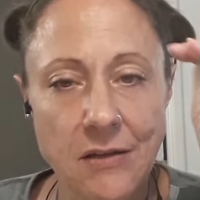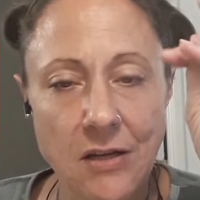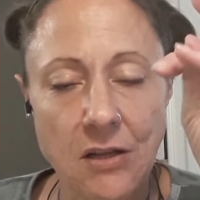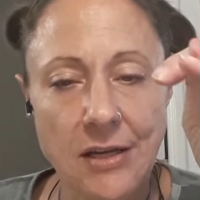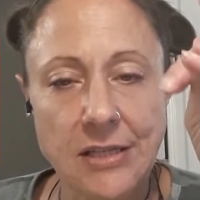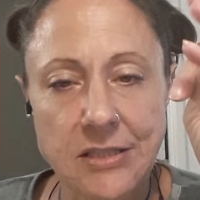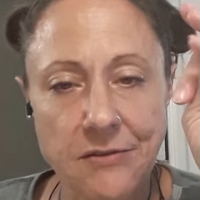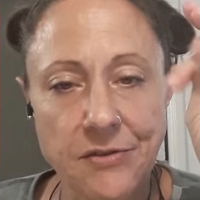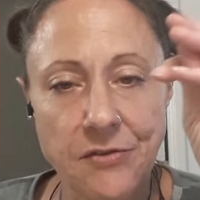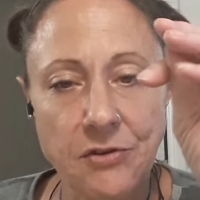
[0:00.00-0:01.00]

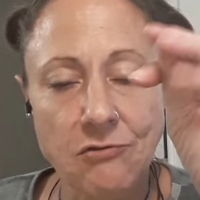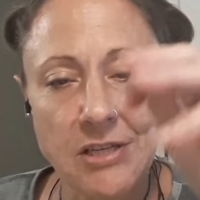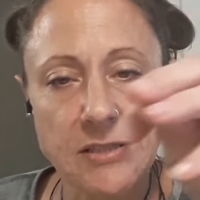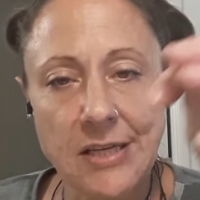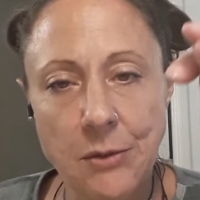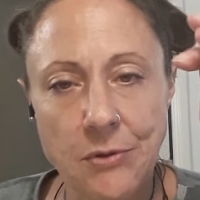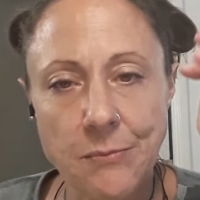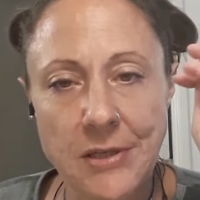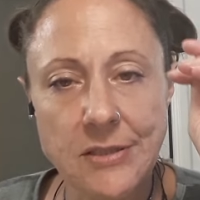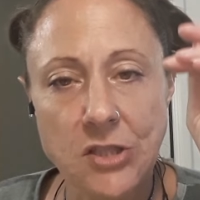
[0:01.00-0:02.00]
Collective, if you resonate with
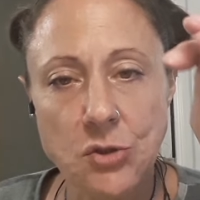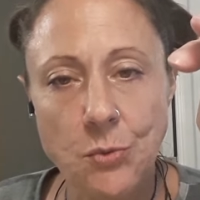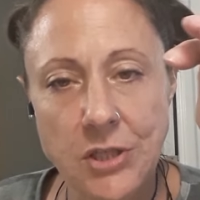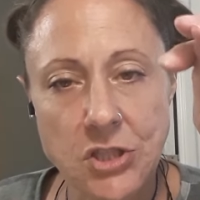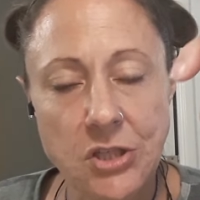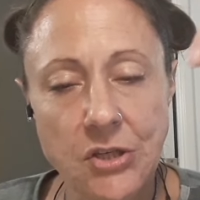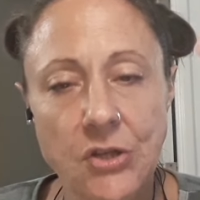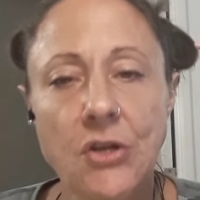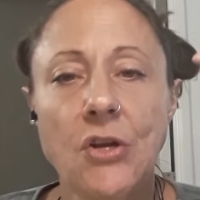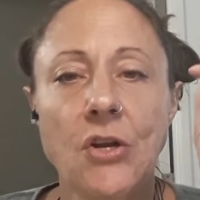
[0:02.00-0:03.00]
my
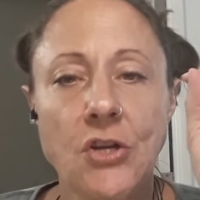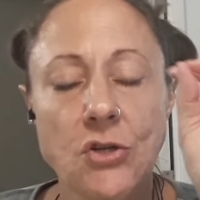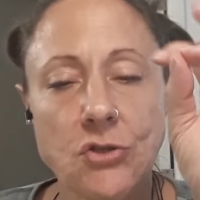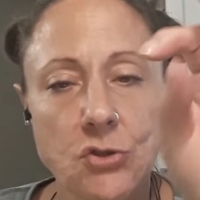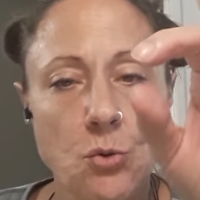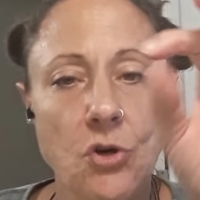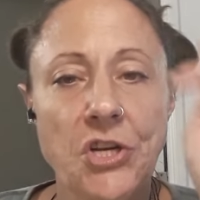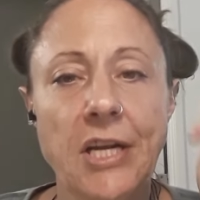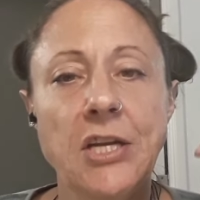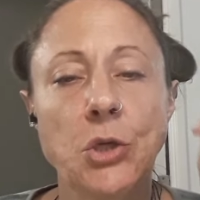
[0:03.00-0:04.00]
situation, your
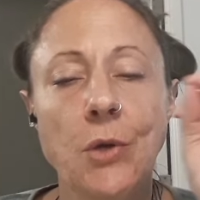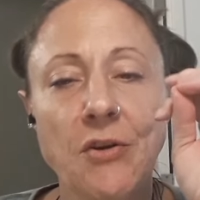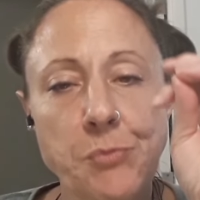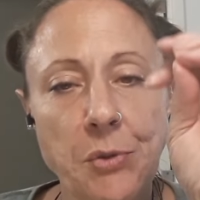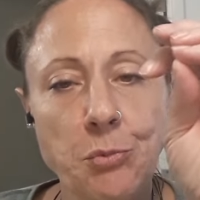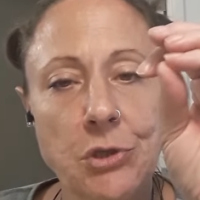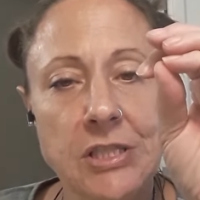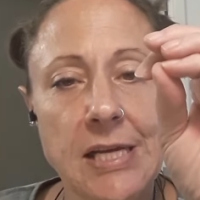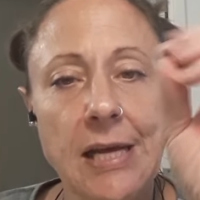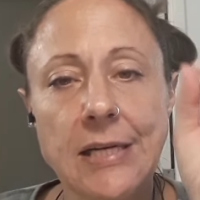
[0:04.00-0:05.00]
story, you have been
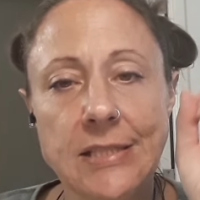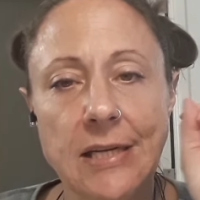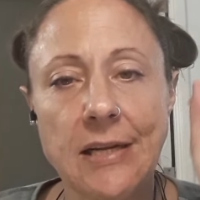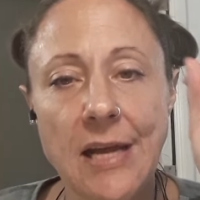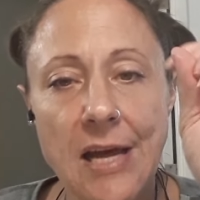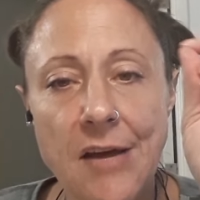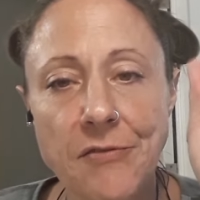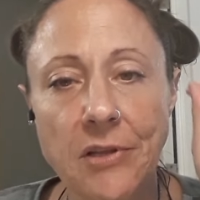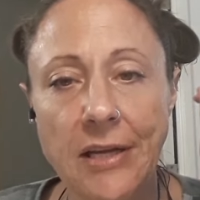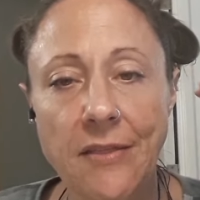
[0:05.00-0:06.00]
protected
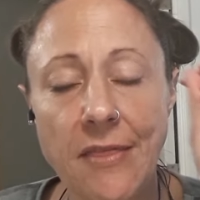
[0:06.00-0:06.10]
heavily.